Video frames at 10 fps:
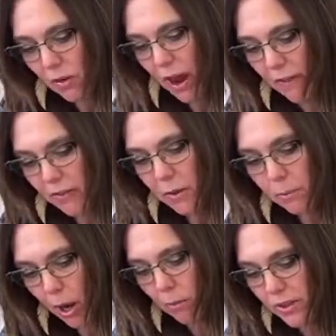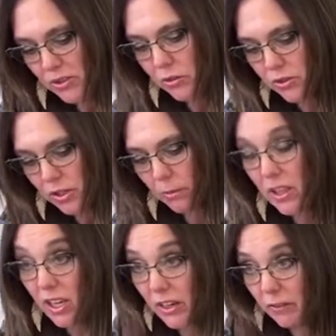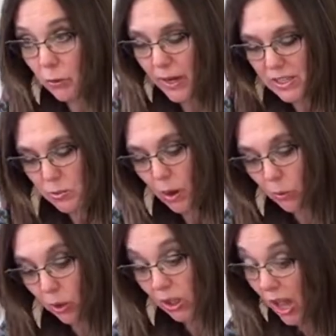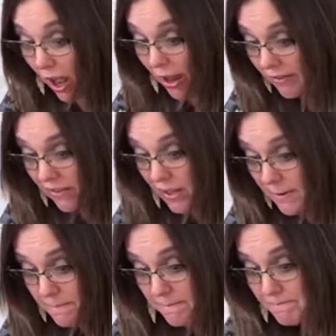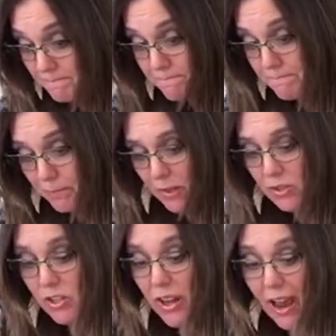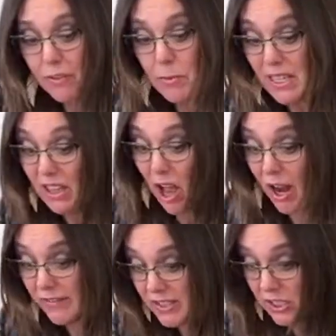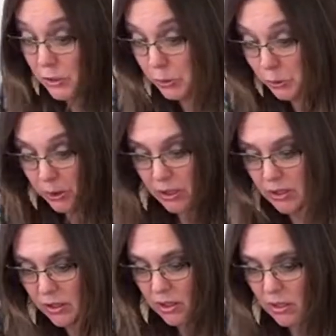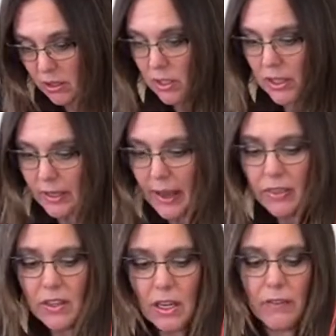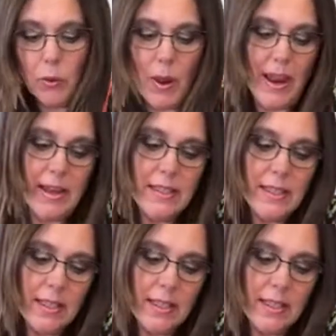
have them probably do some of the giveaways while we're live. So you have to be live to get the giveaways.